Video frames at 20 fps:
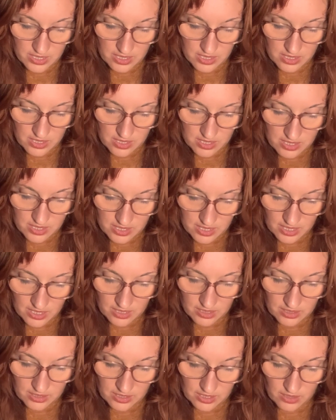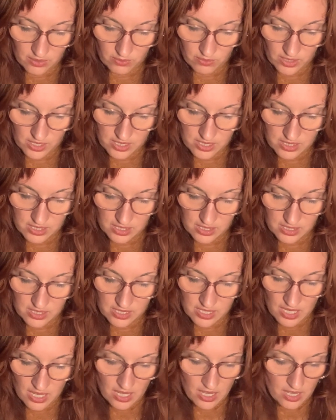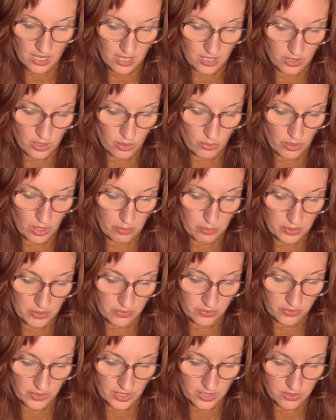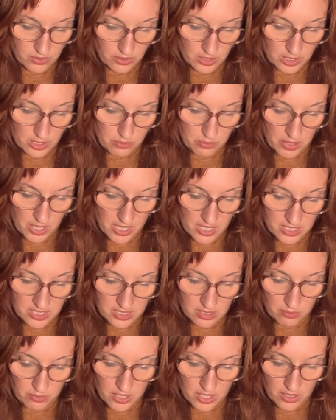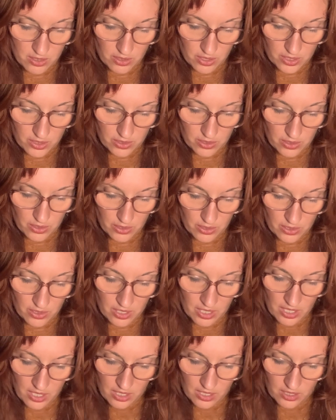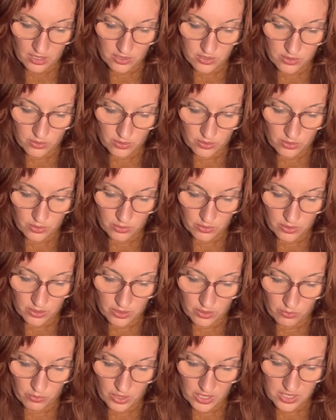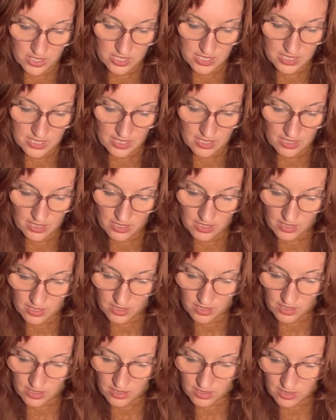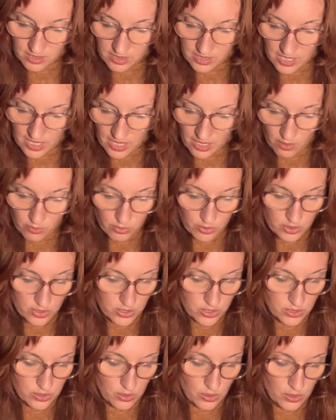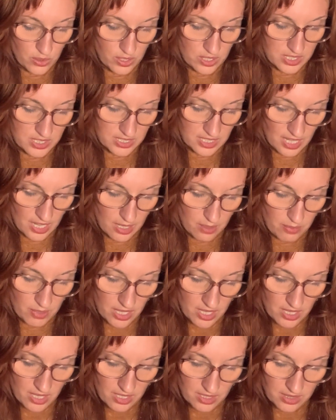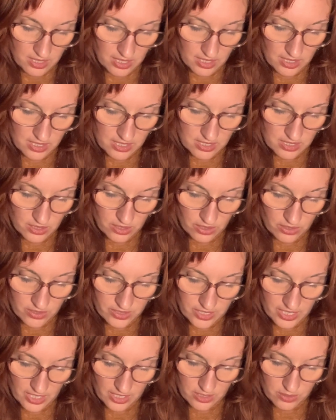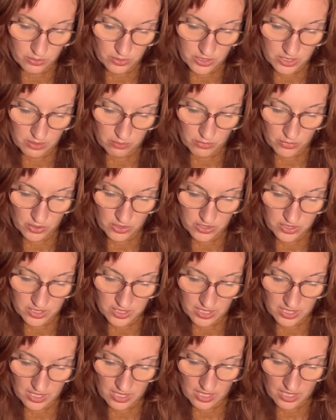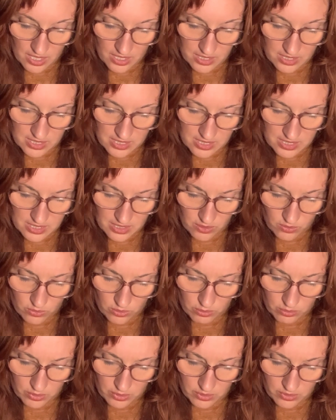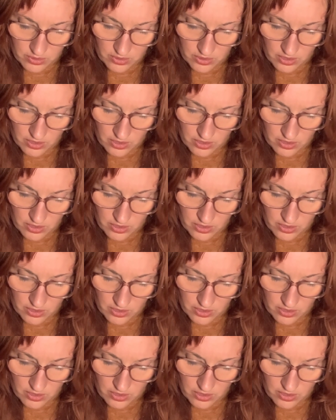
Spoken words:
sickening rustlings and her rapid flutterings past him, he got her into a corner whence there was no escape, then his conduct was the most execrable.